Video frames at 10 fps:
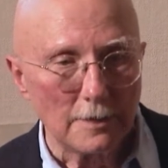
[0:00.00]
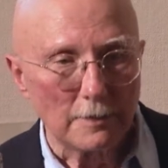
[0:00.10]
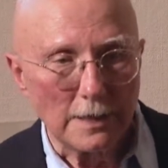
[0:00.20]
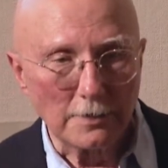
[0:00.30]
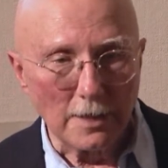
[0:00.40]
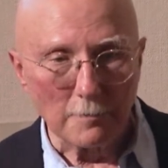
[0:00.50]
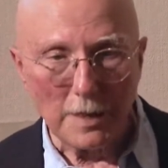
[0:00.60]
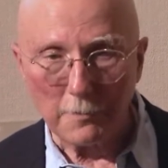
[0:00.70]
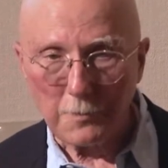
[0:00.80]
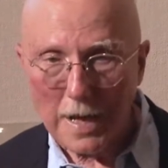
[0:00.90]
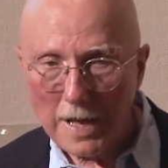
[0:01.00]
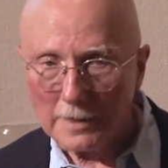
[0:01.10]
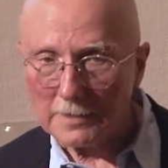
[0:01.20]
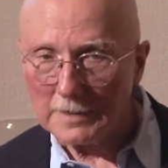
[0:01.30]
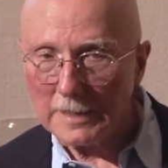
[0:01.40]
When I talk about
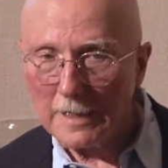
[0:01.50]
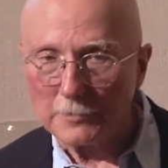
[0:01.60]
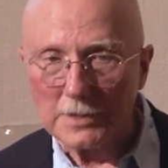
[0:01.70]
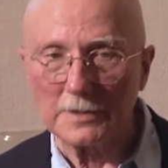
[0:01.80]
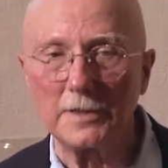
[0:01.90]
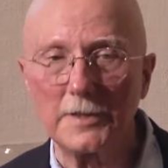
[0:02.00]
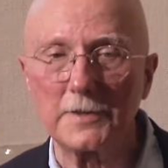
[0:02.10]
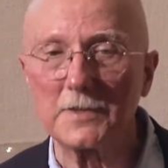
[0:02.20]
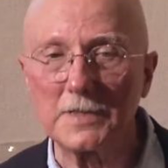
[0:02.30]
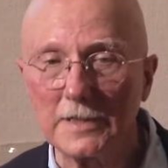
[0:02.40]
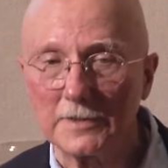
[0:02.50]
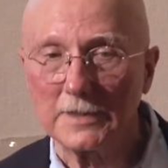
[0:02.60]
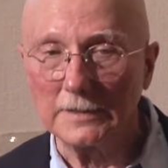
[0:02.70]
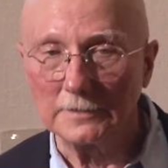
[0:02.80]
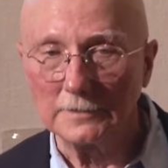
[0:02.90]
policy, I'm just another
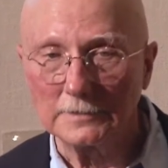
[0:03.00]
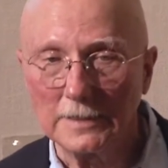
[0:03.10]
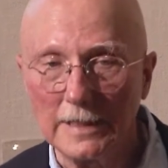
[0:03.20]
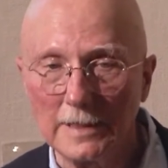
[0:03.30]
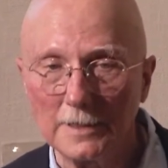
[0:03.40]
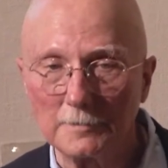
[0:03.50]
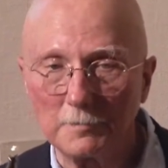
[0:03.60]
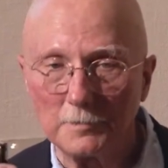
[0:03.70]
citizen. Uh,